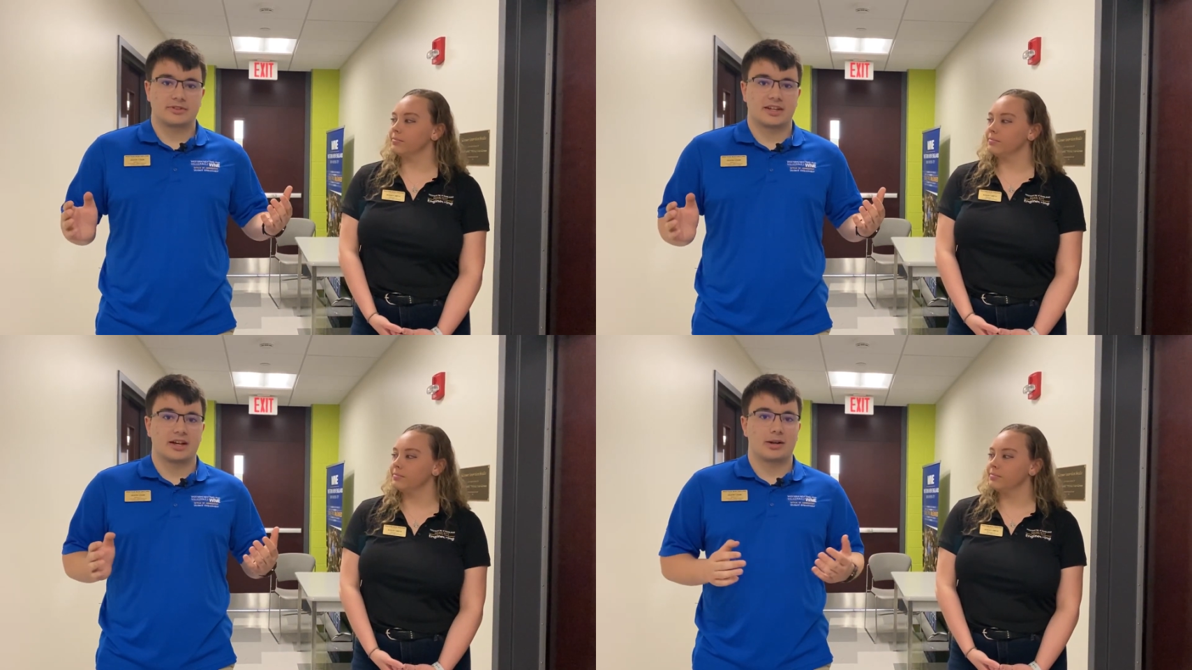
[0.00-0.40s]

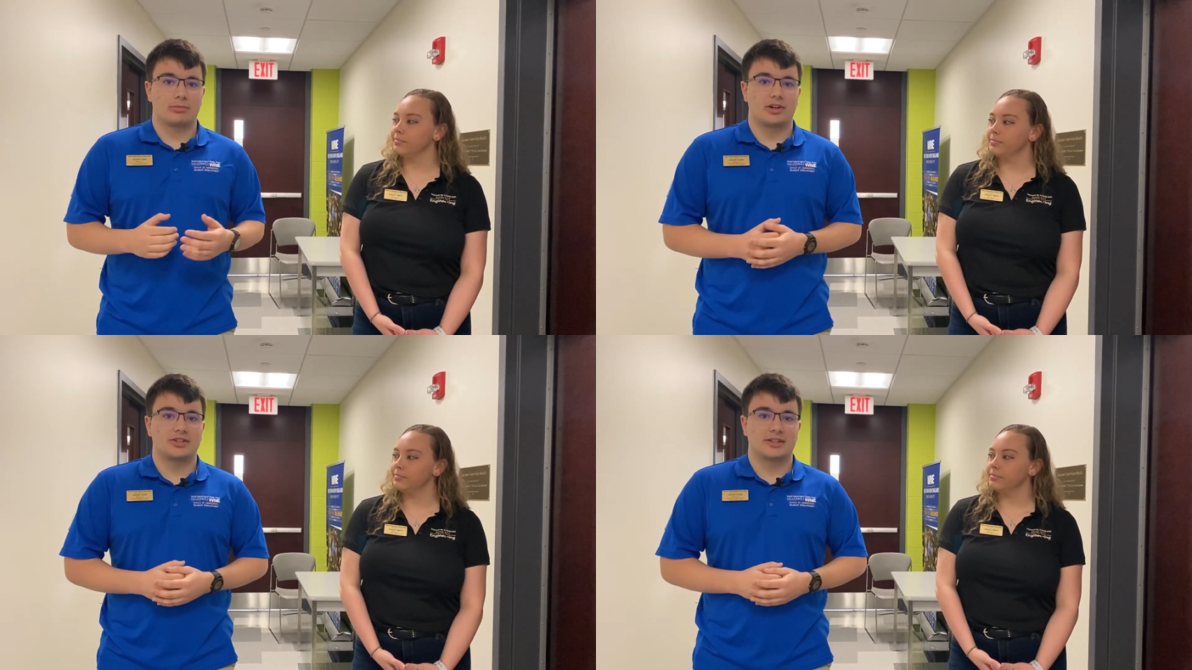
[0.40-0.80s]
Speaker 1: take on a
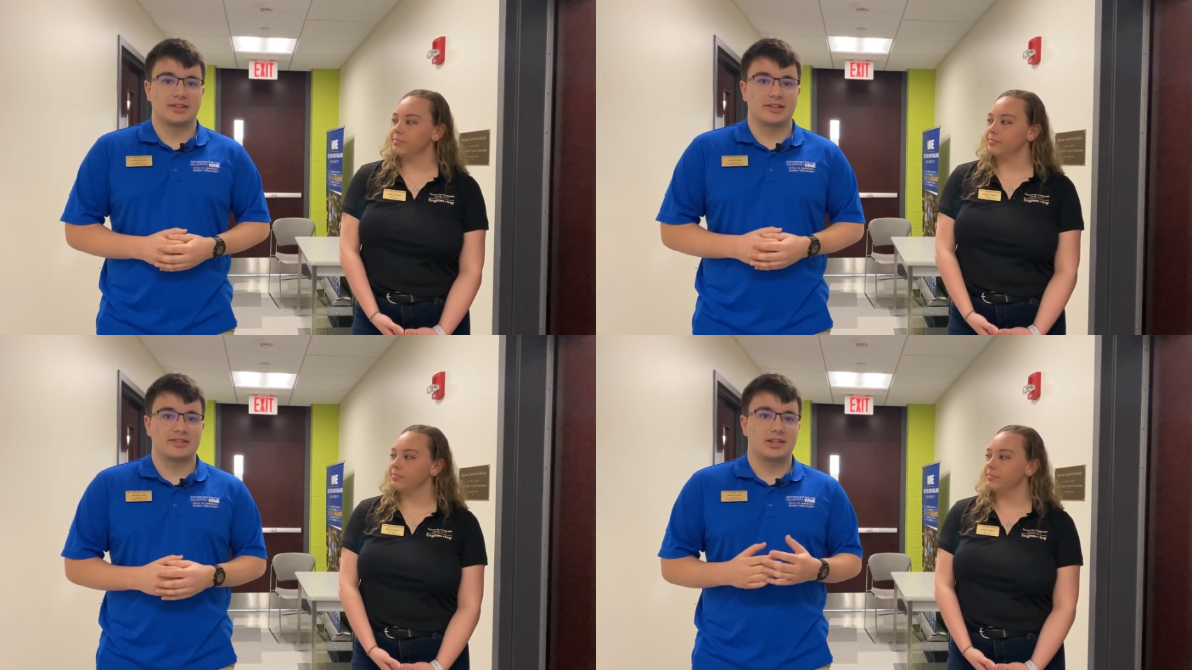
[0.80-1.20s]

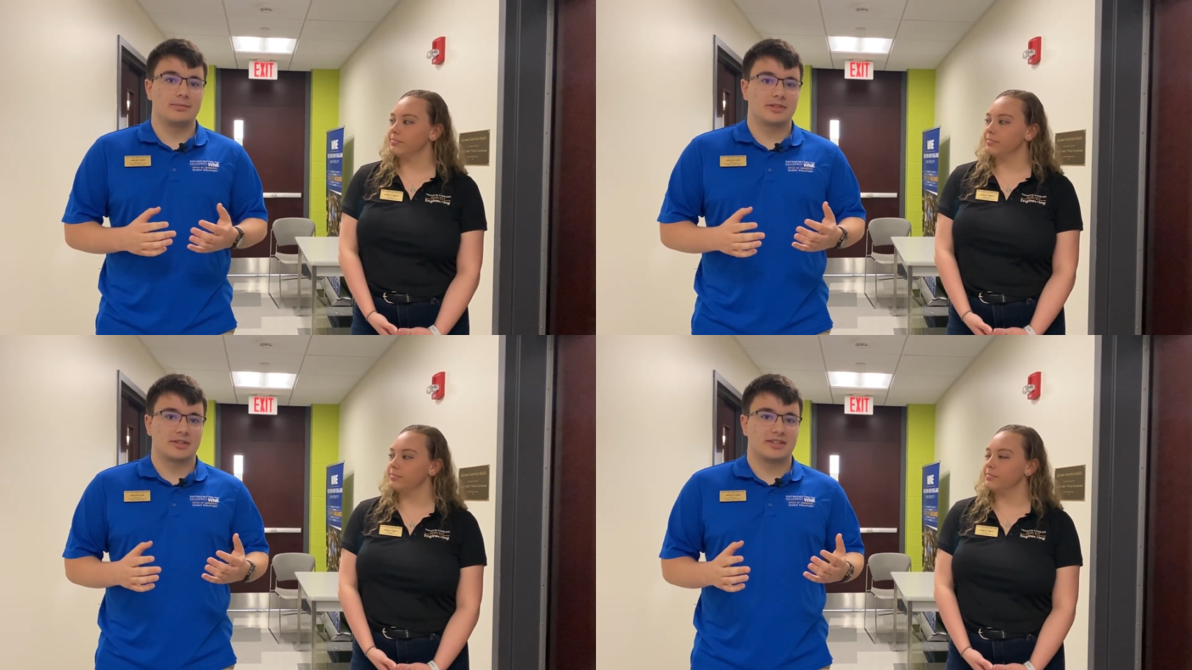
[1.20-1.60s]
project that
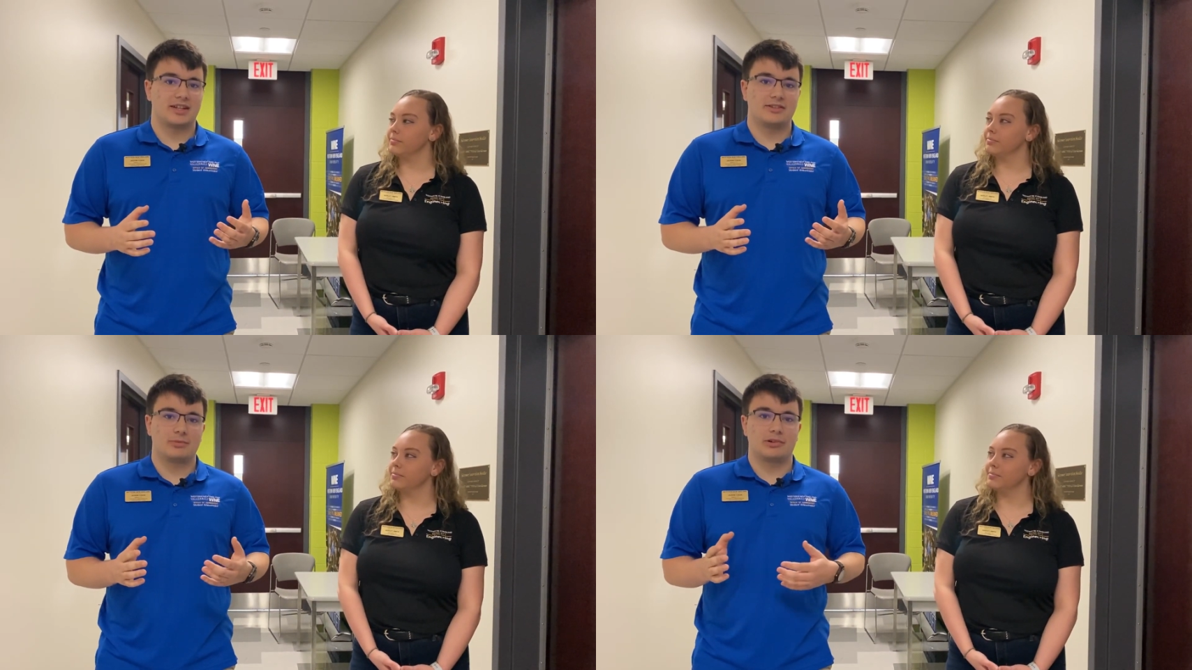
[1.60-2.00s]
seems
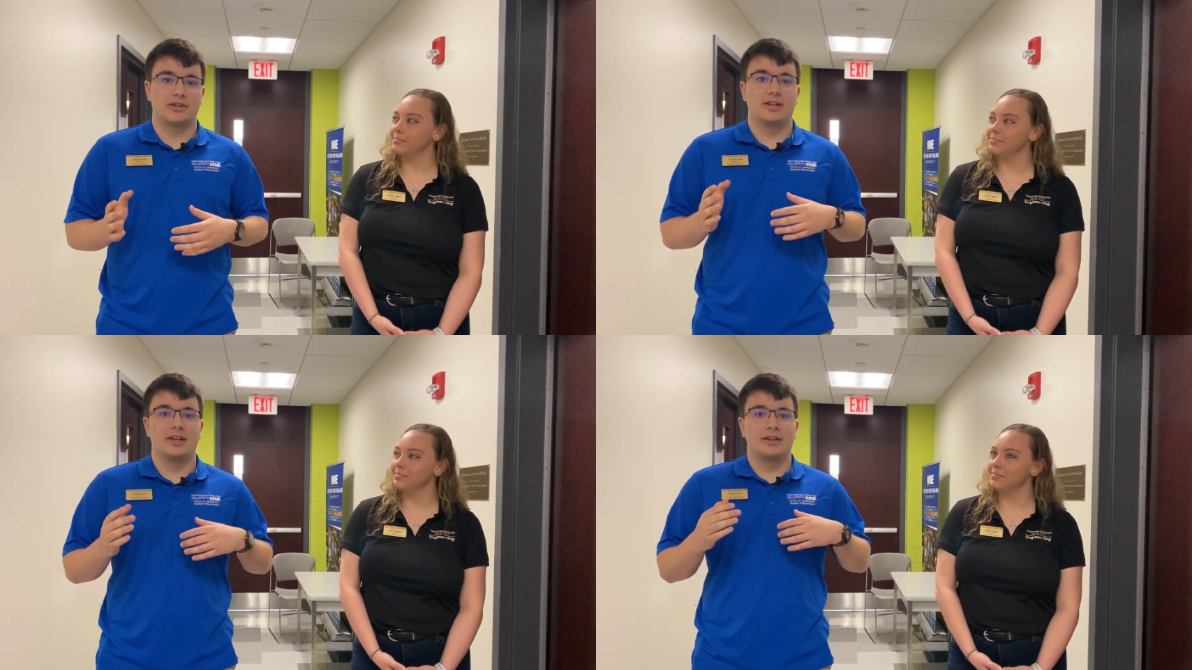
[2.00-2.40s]
intense
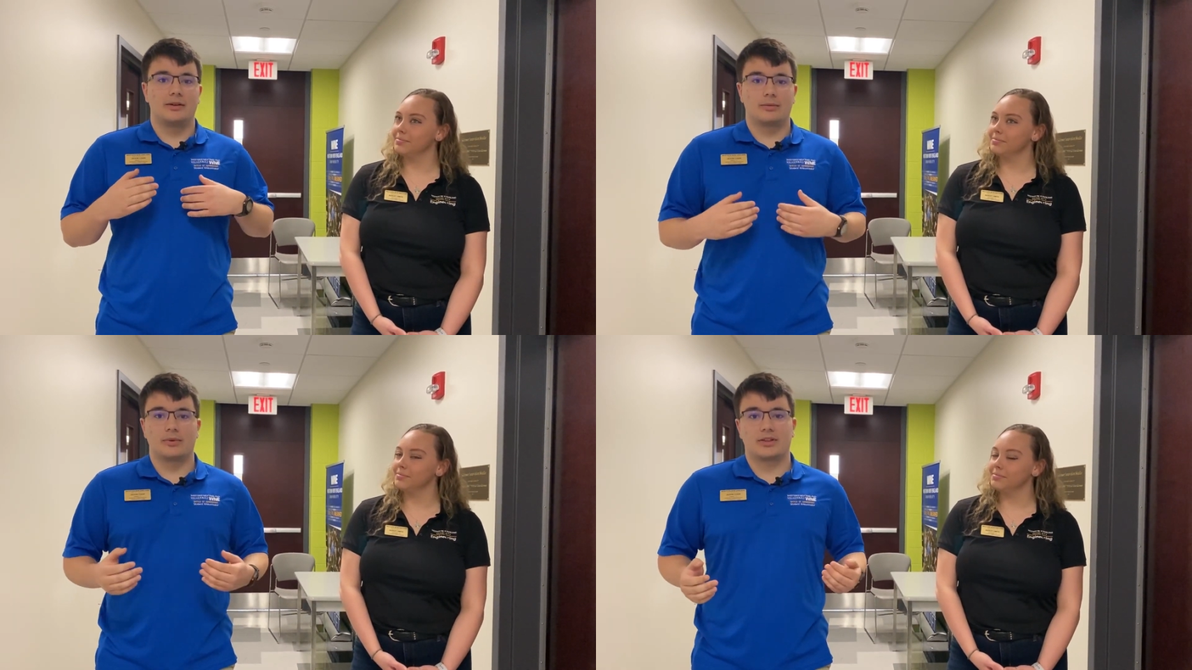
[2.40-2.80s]
but
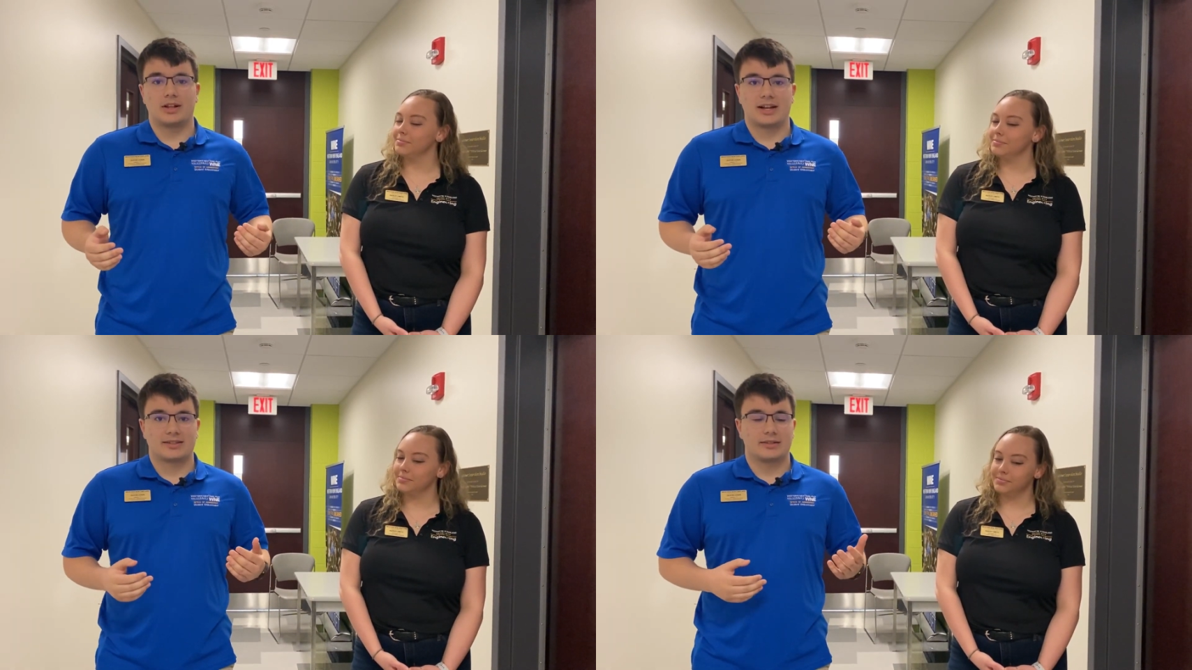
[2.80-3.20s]
with
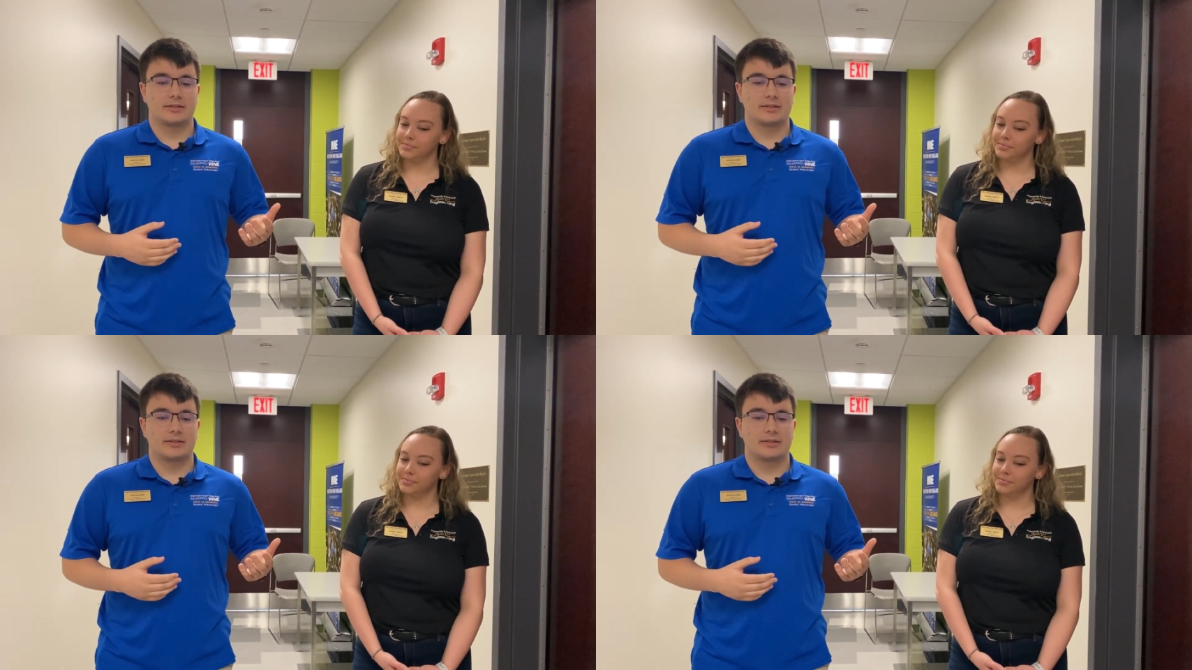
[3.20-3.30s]
class